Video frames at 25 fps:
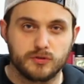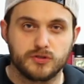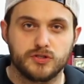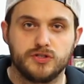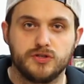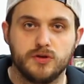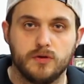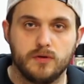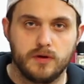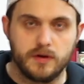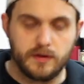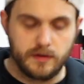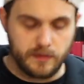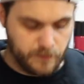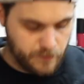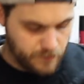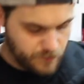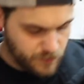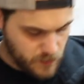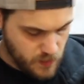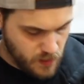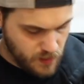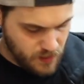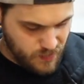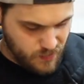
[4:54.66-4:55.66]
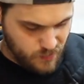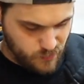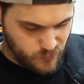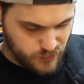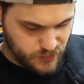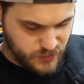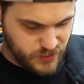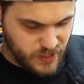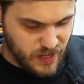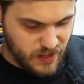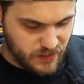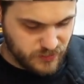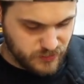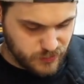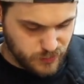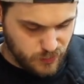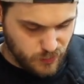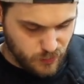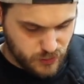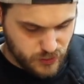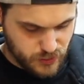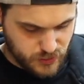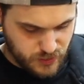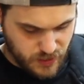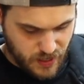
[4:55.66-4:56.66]
was doing was kind of
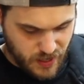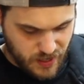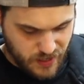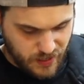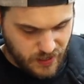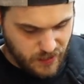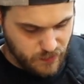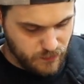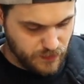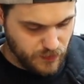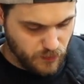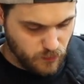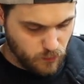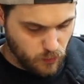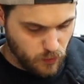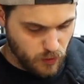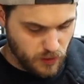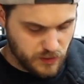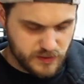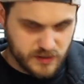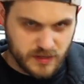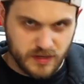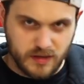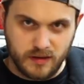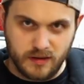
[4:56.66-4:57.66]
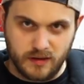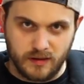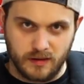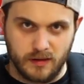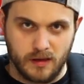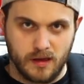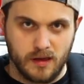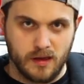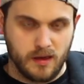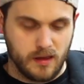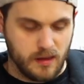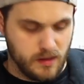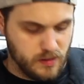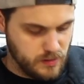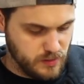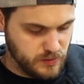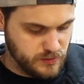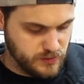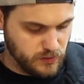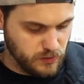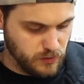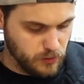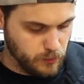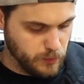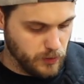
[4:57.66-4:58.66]
slowly just kind of get everything worked
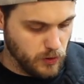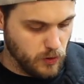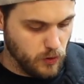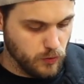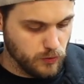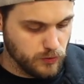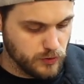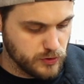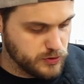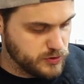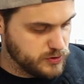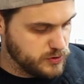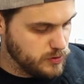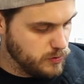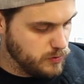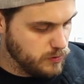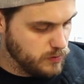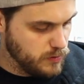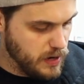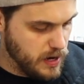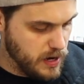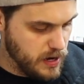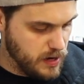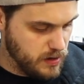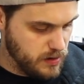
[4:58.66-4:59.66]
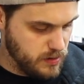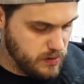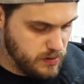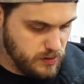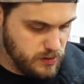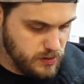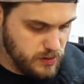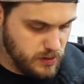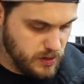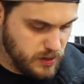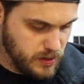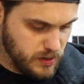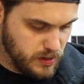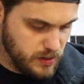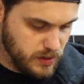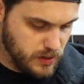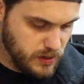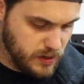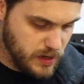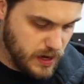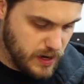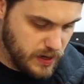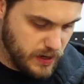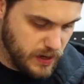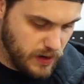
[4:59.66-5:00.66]
it's a little bit older, so and you
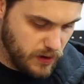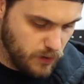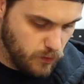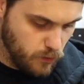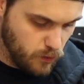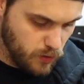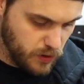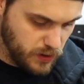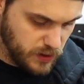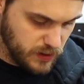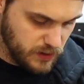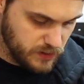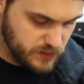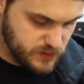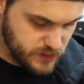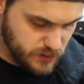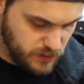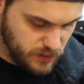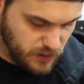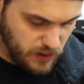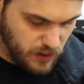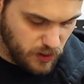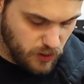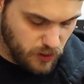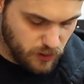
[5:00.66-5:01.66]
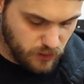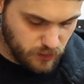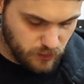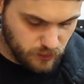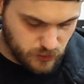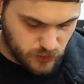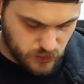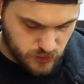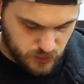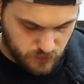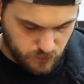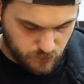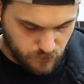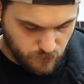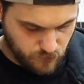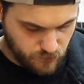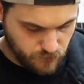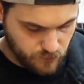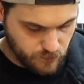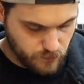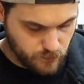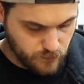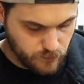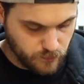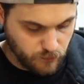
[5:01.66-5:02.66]
kind of got to work it so that it all just
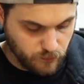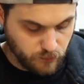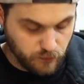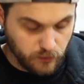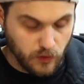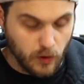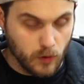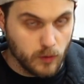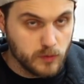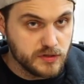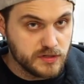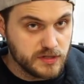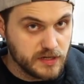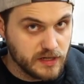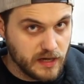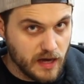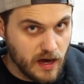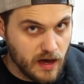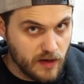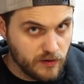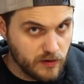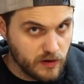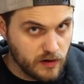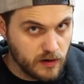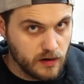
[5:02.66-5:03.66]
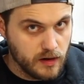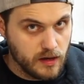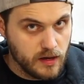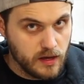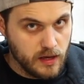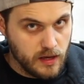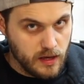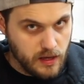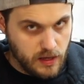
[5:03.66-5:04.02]
flows together